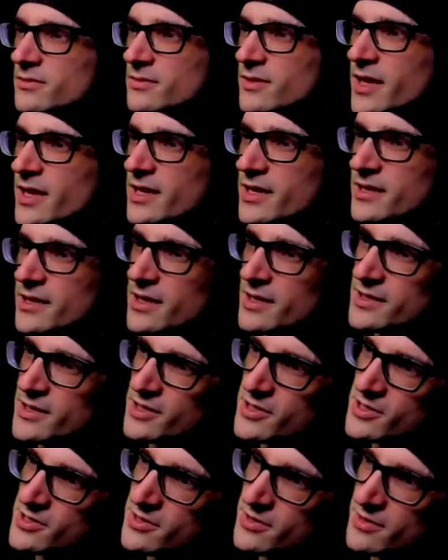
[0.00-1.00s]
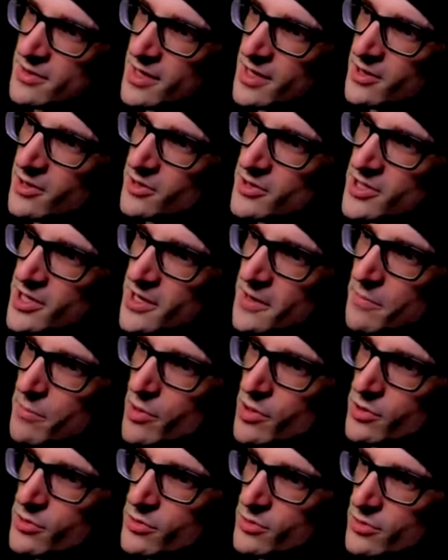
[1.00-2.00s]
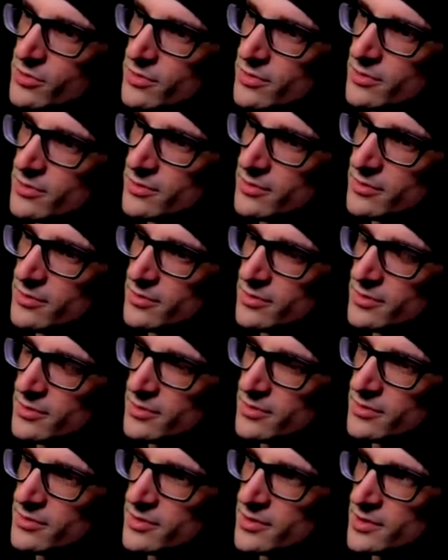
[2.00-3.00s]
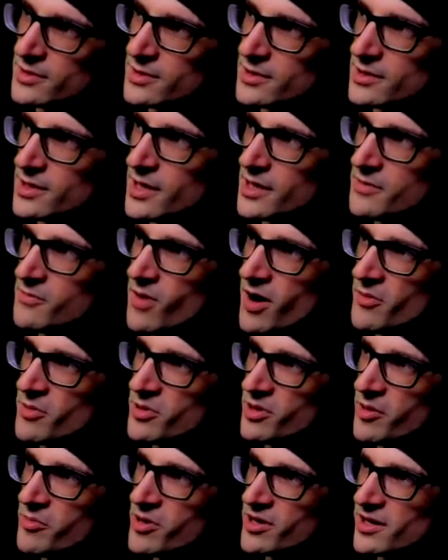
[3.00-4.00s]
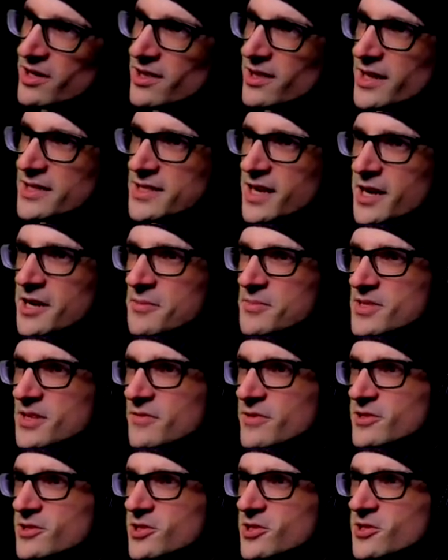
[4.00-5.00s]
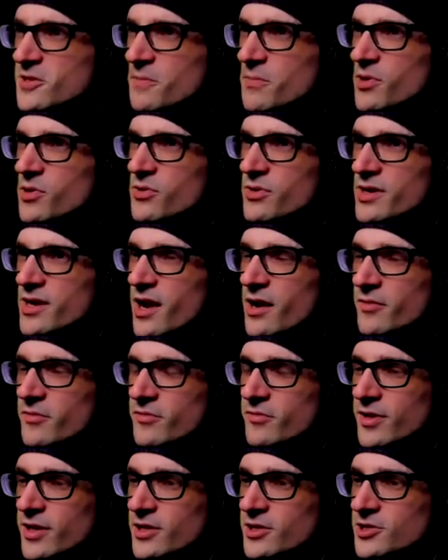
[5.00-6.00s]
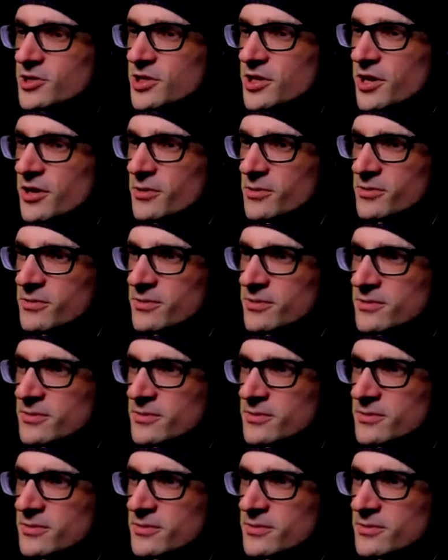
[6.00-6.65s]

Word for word: Like, it doesn't... It looks like a boot. And why would I want to collect items if it's just a boot and not fish, you know?